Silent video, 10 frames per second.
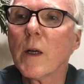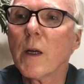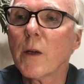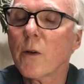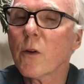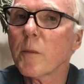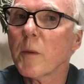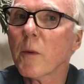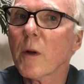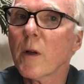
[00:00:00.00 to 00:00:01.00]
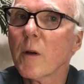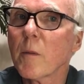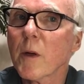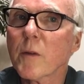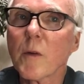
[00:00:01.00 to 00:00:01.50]
It used to be pretty
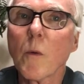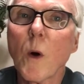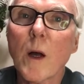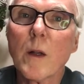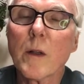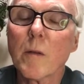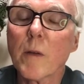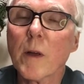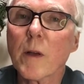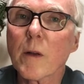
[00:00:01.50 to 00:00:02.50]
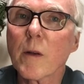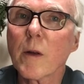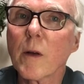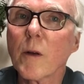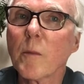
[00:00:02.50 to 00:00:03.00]
much of a wild event.
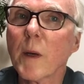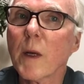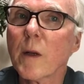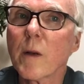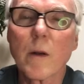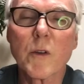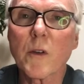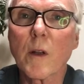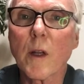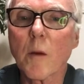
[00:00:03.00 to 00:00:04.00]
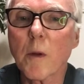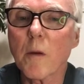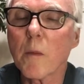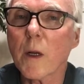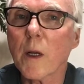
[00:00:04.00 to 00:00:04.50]
You paid just a little bit of
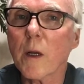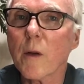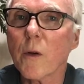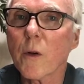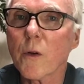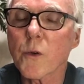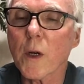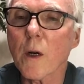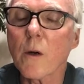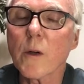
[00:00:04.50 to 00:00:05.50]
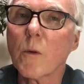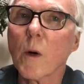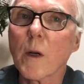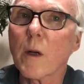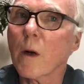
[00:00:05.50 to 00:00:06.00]
money and you could drink all you
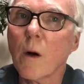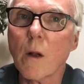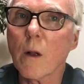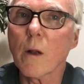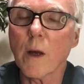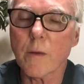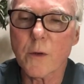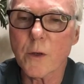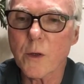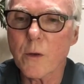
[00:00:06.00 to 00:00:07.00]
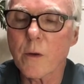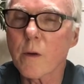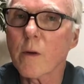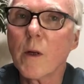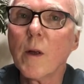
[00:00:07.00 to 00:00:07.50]
wanted all afternoon.
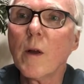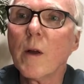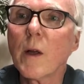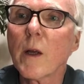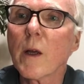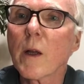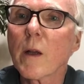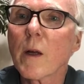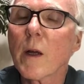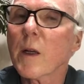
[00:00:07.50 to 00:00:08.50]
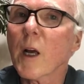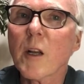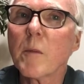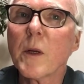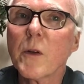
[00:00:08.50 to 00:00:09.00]
And it got
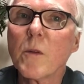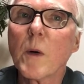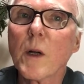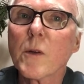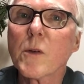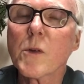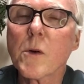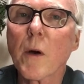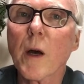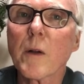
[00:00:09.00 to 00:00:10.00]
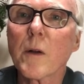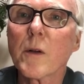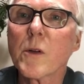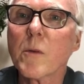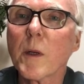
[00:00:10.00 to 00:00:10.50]
to be too much, too
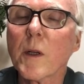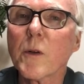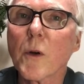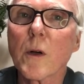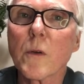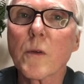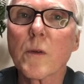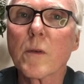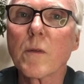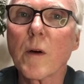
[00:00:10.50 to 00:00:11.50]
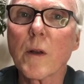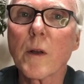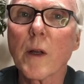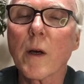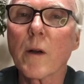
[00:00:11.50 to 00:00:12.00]
crowded, too many drunks falling
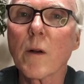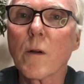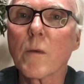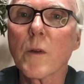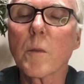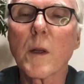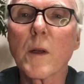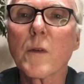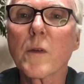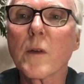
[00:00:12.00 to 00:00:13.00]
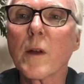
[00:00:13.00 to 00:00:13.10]
down all over the place.